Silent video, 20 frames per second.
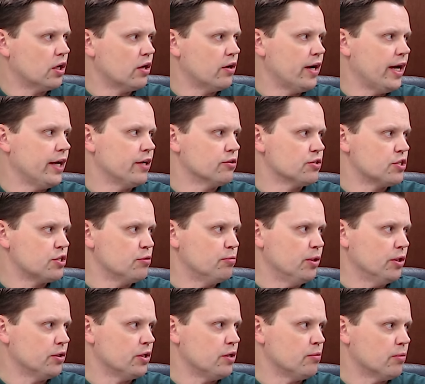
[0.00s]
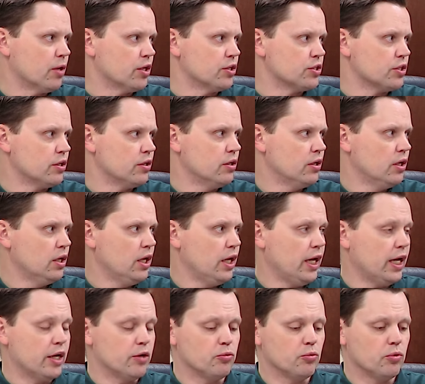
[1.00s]
our agri stability margin
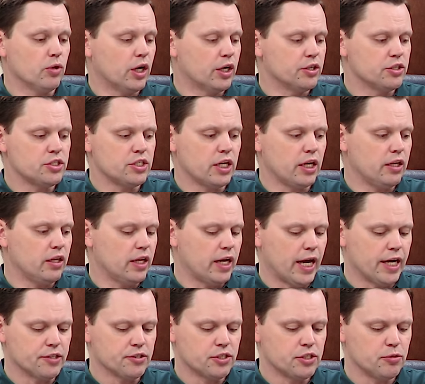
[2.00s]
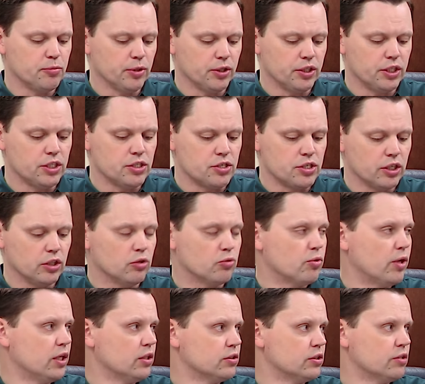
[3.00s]
and understanding that agri stability is still a
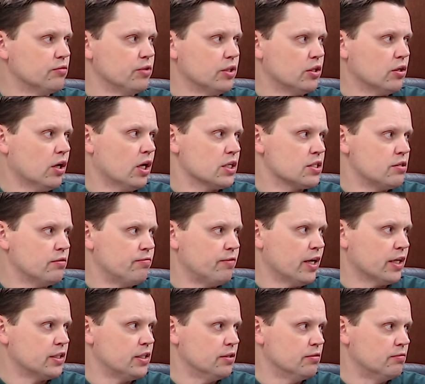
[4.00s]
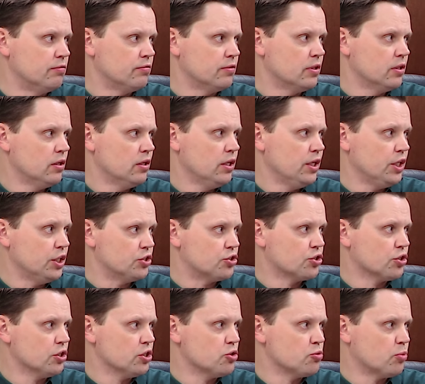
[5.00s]
relatively cost effective
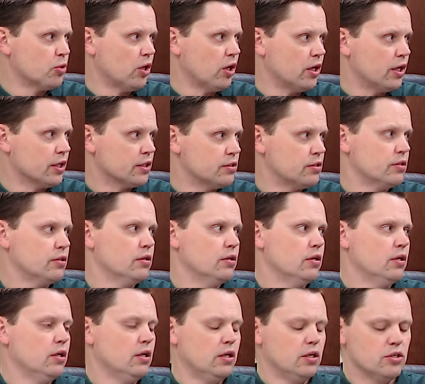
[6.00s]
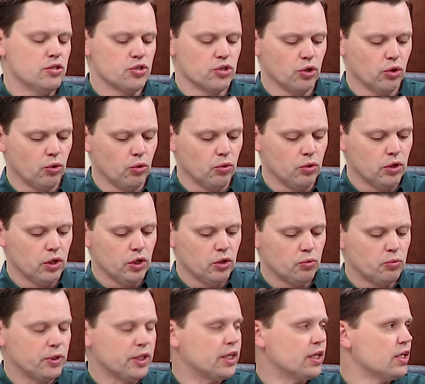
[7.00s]
insurance product so
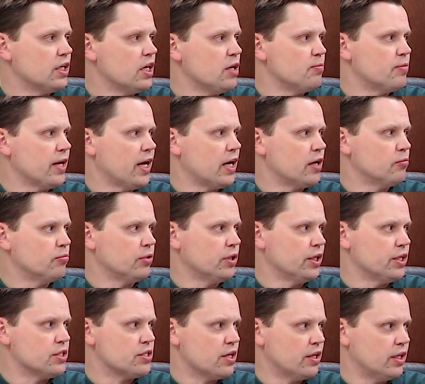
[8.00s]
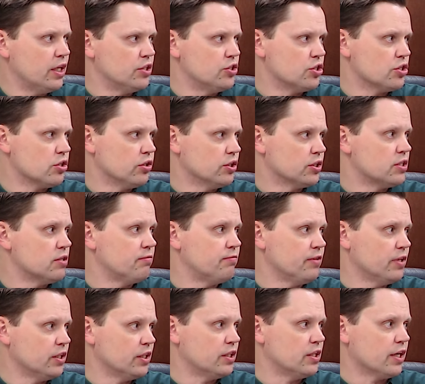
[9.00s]
we can keep that in place and then just look to
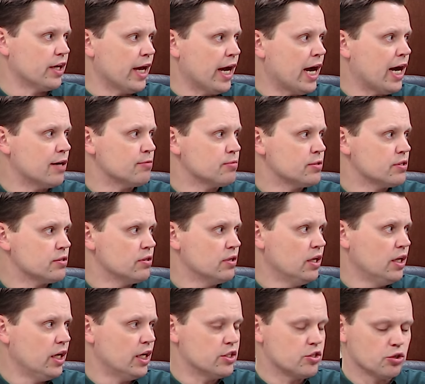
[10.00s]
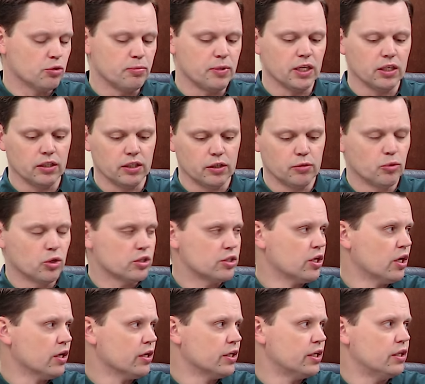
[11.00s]
fill in the gaps okay. and so be a little more
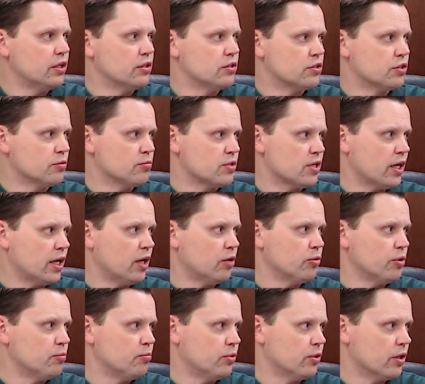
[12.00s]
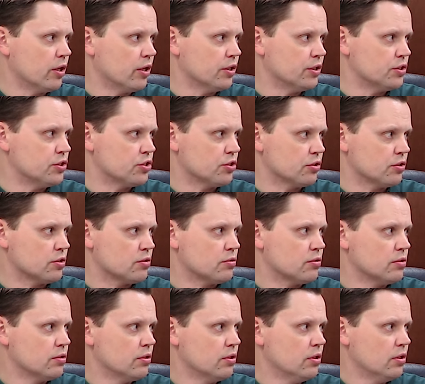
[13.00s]
targeted in terms of how we put our
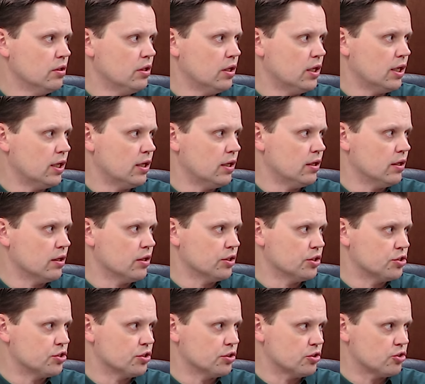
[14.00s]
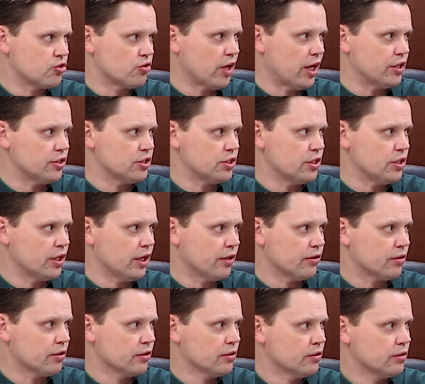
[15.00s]
insurance uh, our insurance strategy
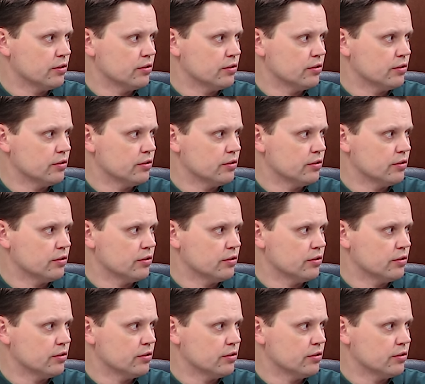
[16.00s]
together.